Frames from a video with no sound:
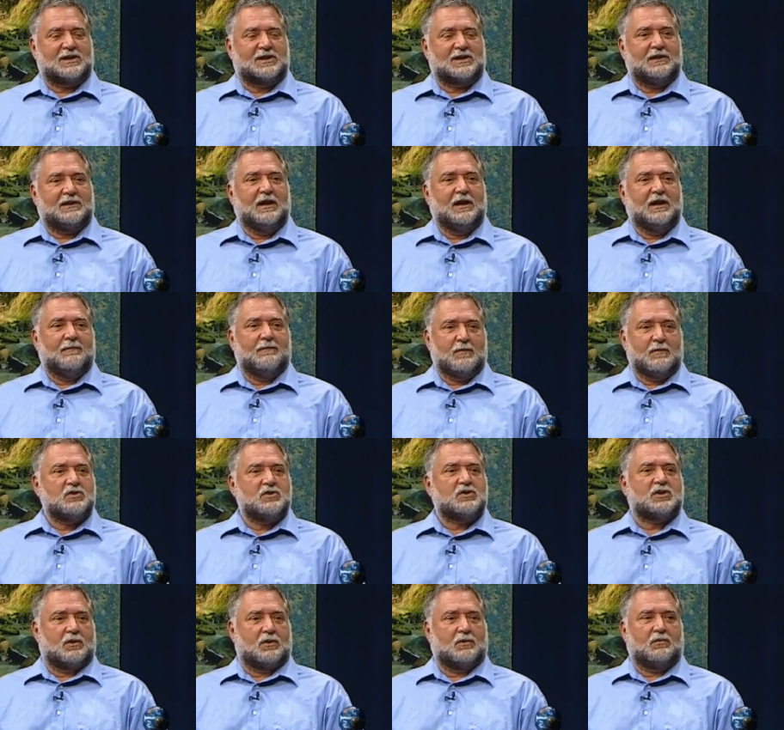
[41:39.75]
That
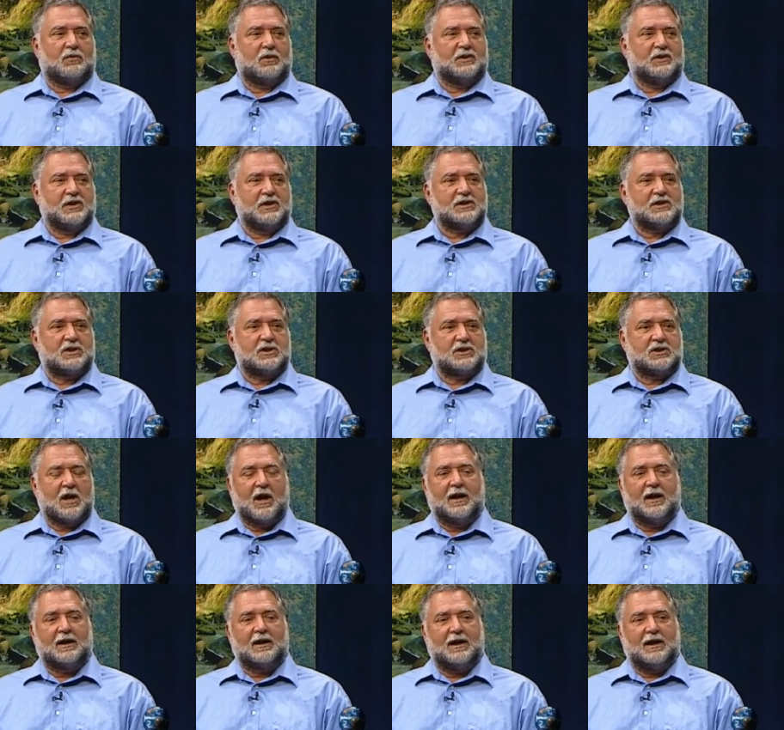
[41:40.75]
most of the world isn't
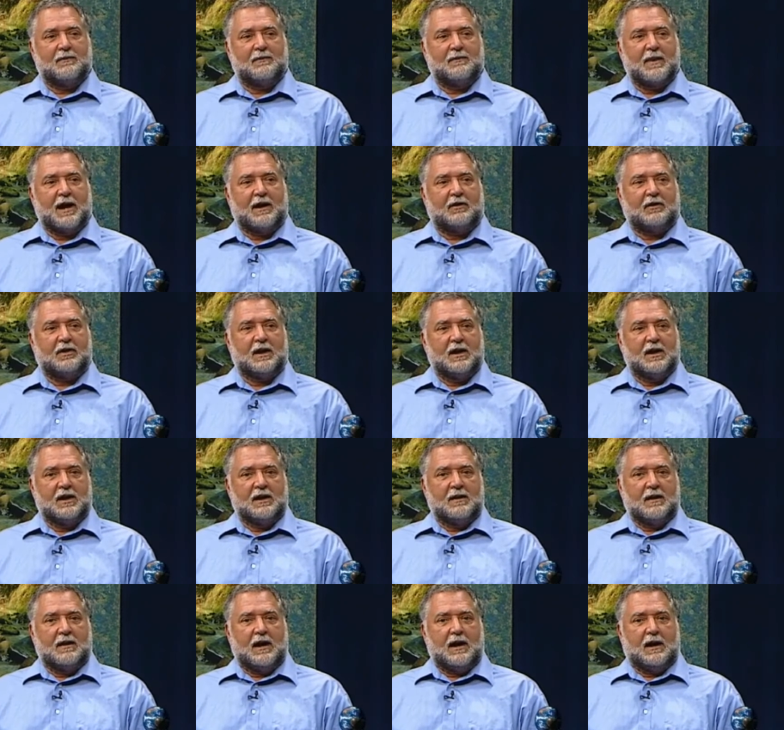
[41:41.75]
talking about
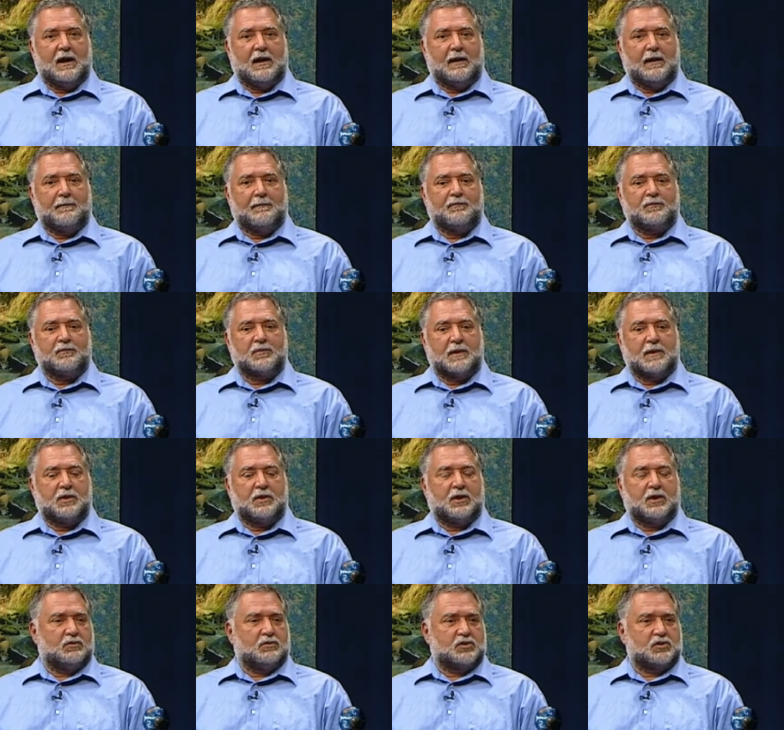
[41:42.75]
um,
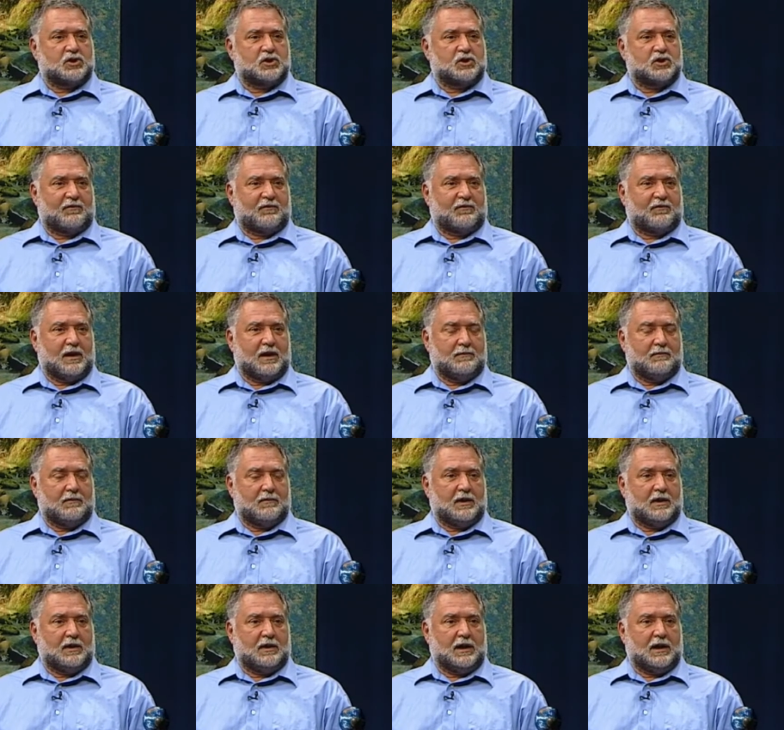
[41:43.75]
pollution
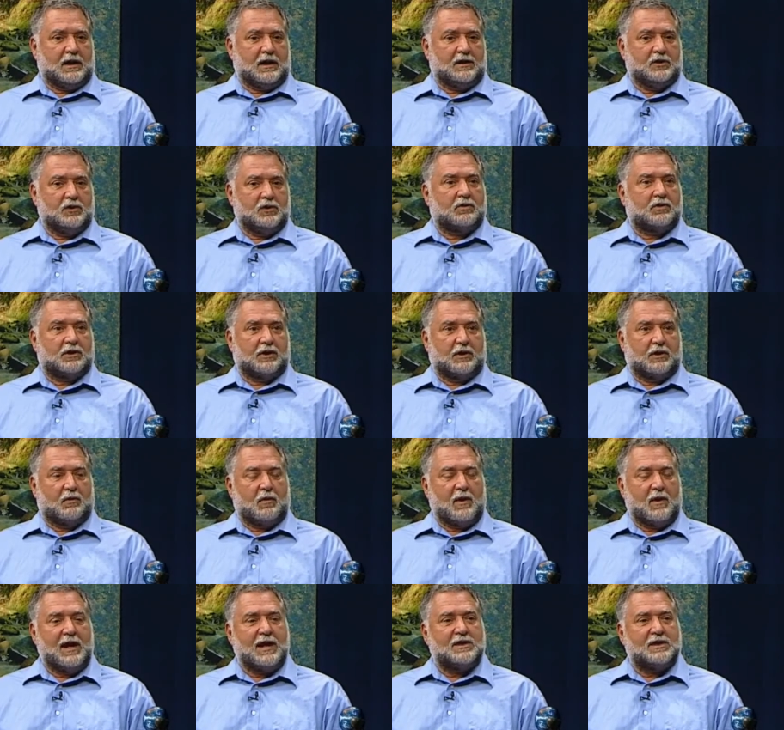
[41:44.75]
from uh, nuclear
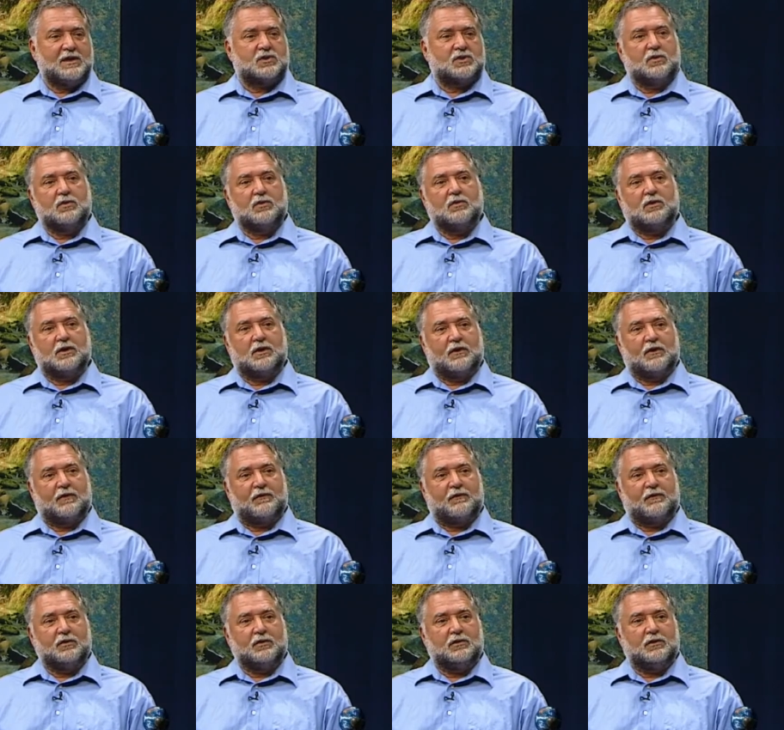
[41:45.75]
waste or nuclear
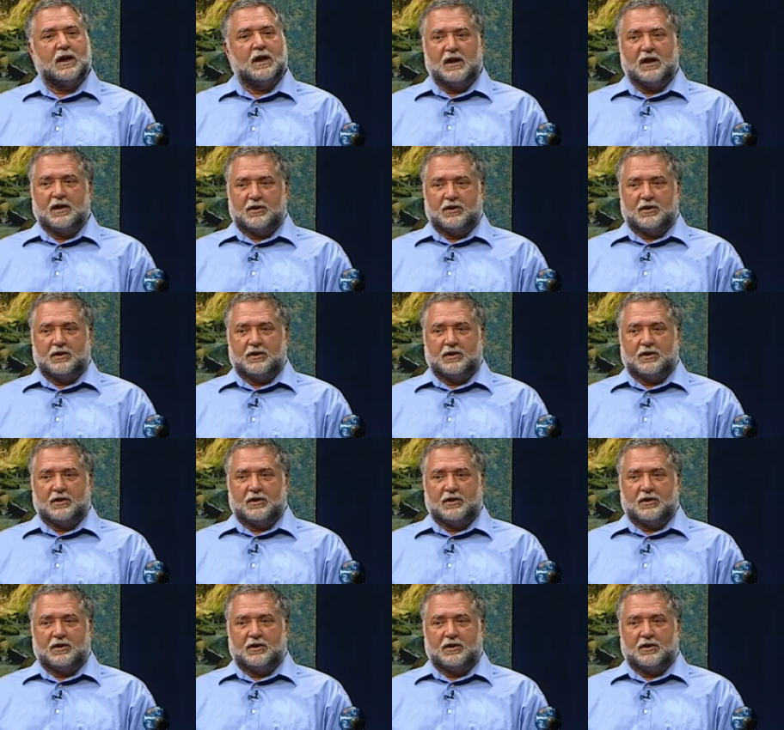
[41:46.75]
fuel.